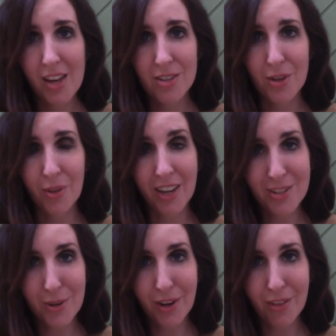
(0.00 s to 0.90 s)
So let
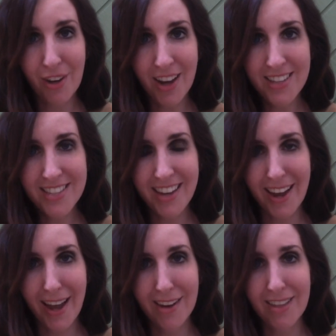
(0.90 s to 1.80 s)
us know your thoughts,
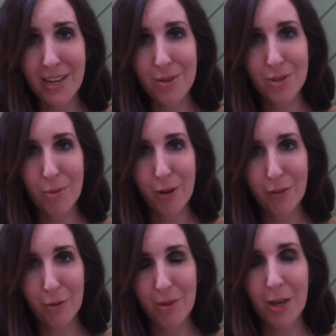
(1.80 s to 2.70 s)
and thank you so much
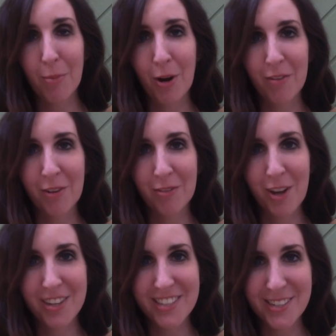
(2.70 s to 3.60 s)
for being a part of our
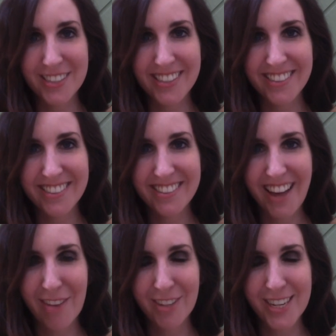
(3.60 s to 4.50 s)
vlog series.
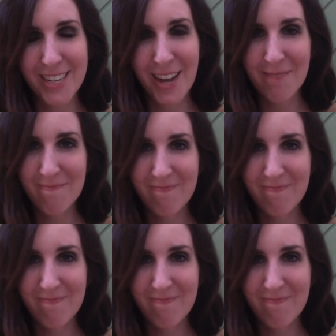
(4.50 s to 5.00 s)
Have a good day.